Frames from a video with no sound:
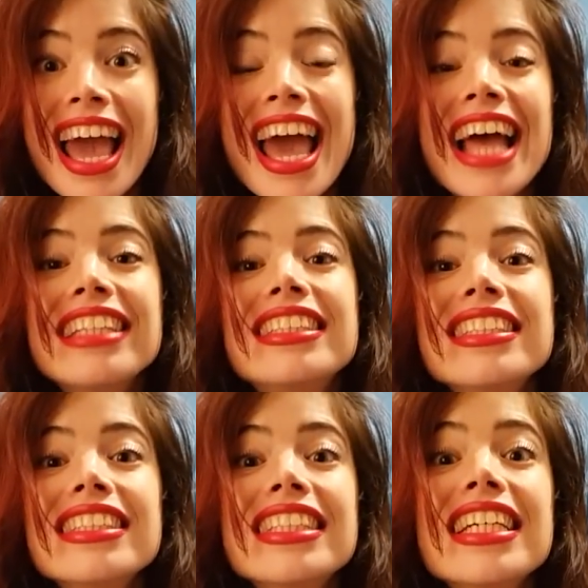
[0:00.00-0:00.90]
and
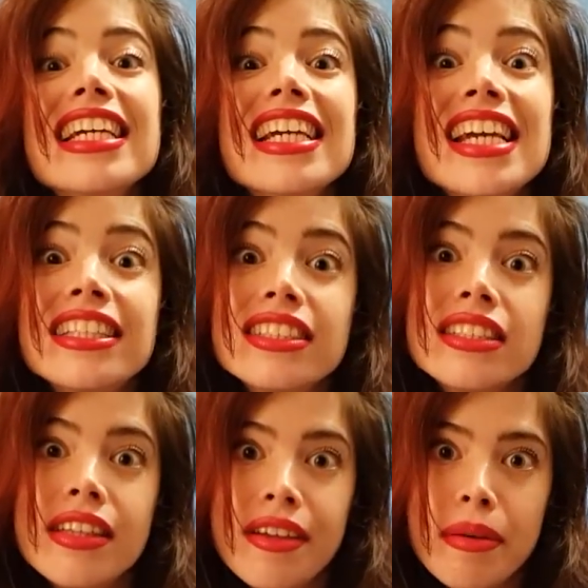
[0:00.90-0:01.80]
eat
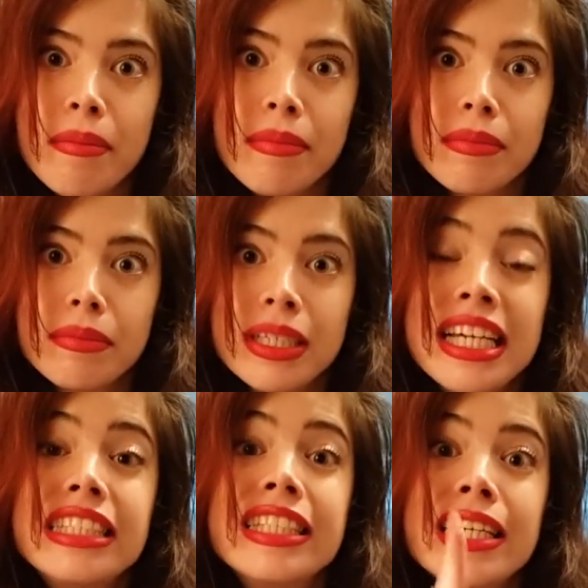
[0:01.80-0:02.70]

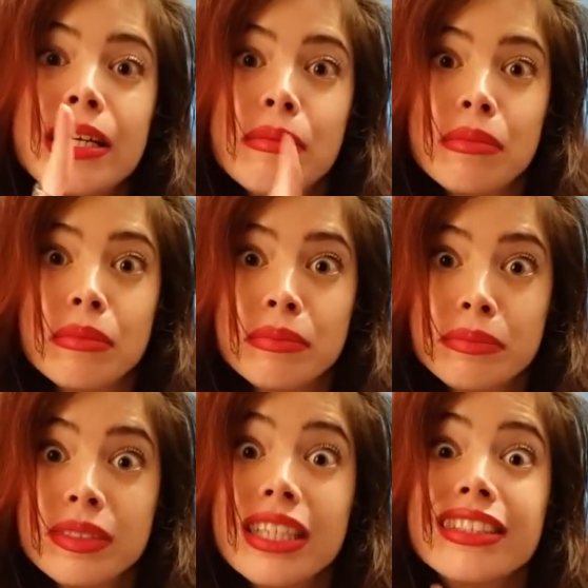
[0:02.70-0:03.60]
him.
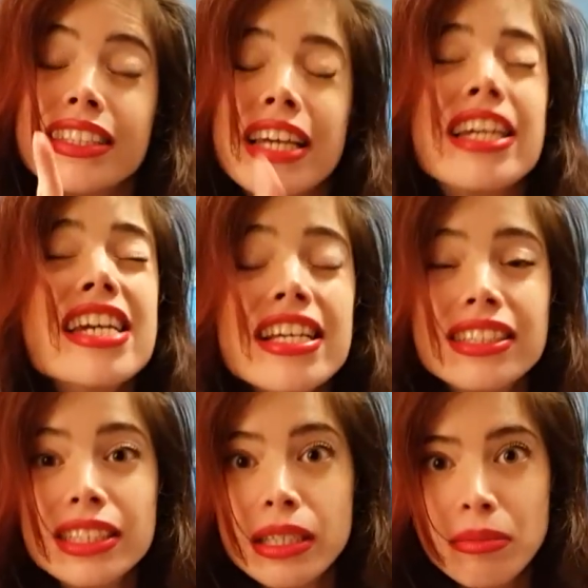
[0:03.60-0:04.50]
They
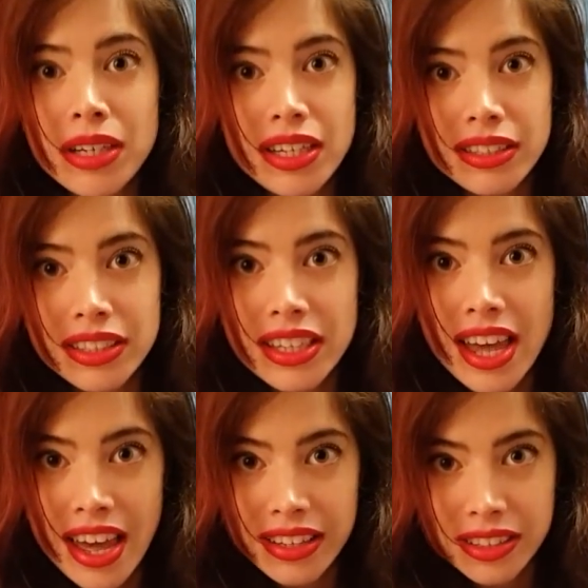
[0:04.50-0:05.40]
eat him in the
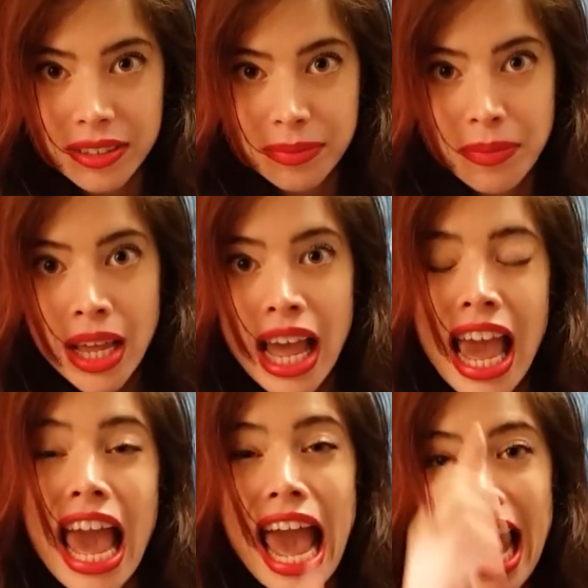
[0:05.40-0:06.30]
end.
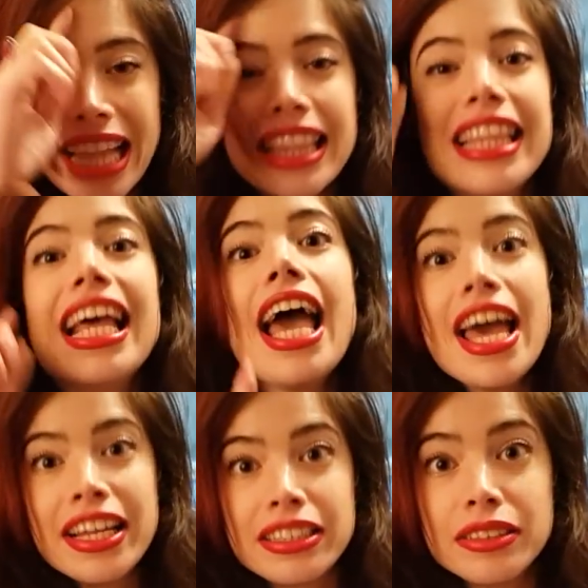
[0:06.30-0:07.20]
And
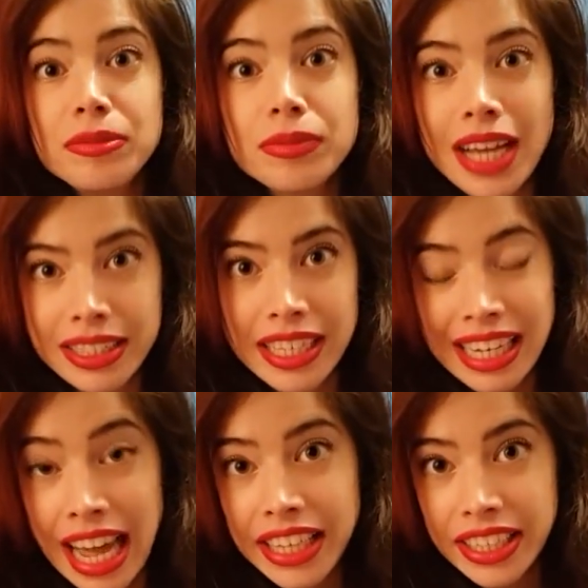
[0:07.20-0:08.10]

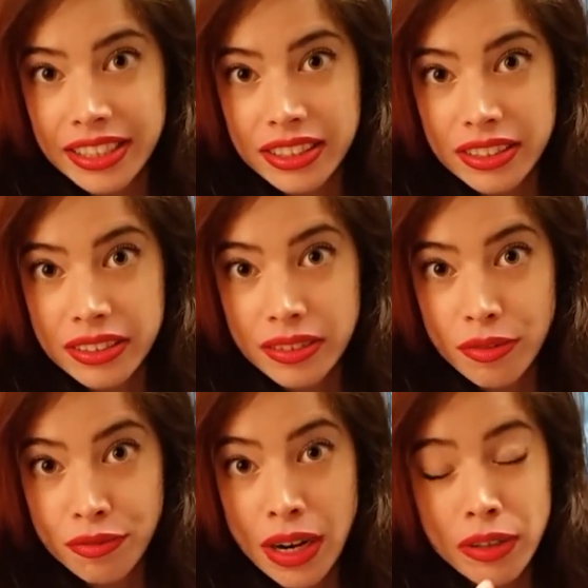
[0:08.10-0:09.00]
they like it.
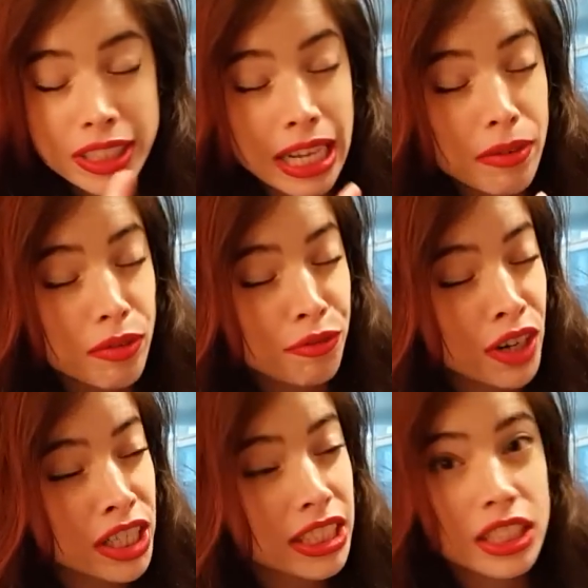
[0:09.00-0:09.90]

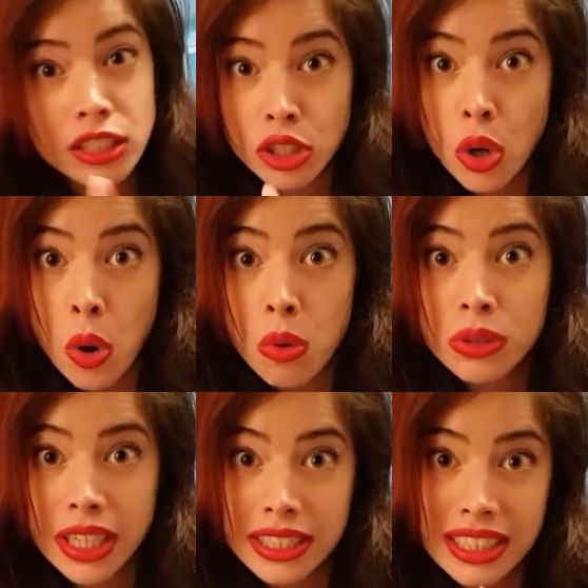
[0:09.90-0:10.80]
First, no,
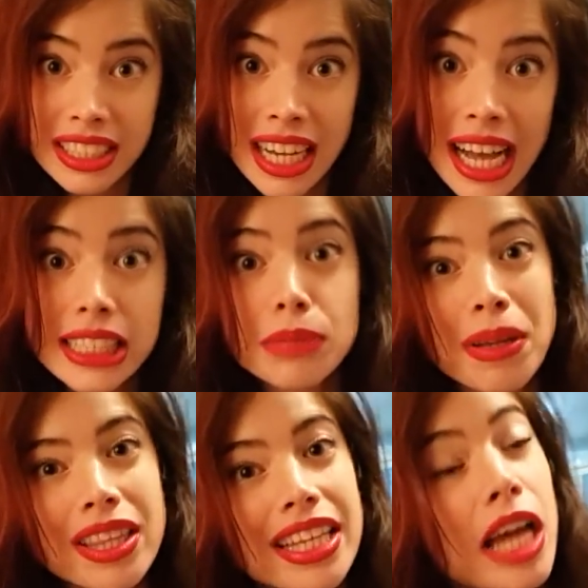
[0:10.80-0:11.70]
they discussed,
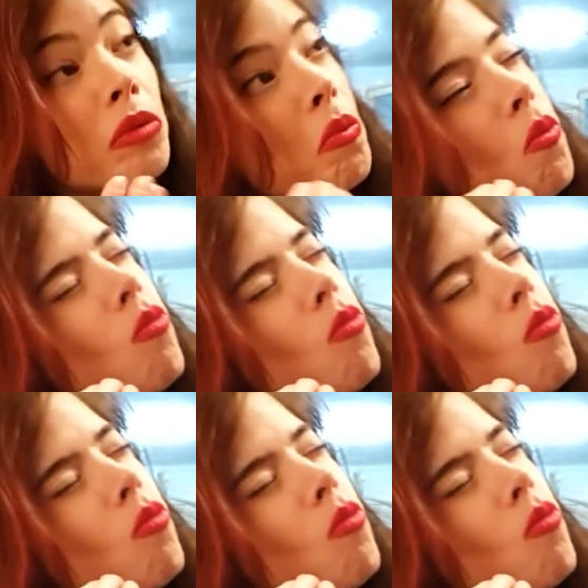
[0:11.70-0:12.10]
but then,